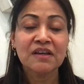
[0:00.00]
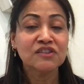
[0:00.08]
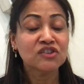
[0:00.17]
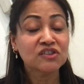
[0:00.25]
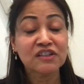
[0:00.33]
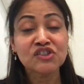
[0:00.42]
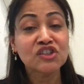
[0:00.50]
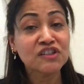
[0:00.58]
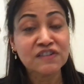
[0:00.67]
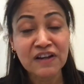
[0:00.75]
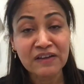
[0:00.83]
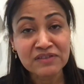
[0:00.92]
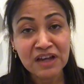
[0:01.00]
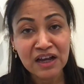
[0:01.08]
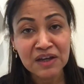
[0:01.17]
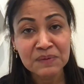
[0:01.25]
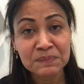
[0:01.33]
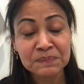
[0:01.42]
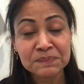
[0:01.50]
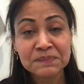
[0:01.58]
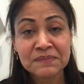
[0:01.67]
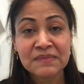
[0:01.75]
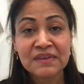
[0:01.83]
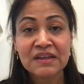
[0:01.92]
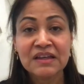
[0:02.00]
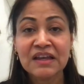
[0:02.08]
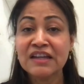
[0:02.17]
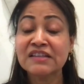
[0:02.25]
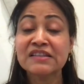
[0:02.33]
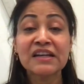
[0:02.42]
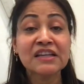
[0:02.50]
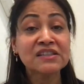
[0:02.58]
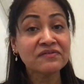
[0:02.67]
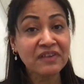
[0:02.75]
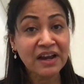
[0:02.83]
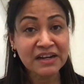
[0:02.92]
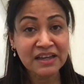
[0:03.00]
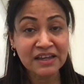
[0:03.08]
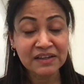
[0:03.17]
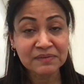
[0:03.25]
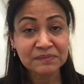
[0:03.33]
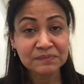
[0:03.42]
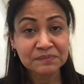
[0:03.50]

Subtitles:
She said she doesn't have time. And I said, it's Friday.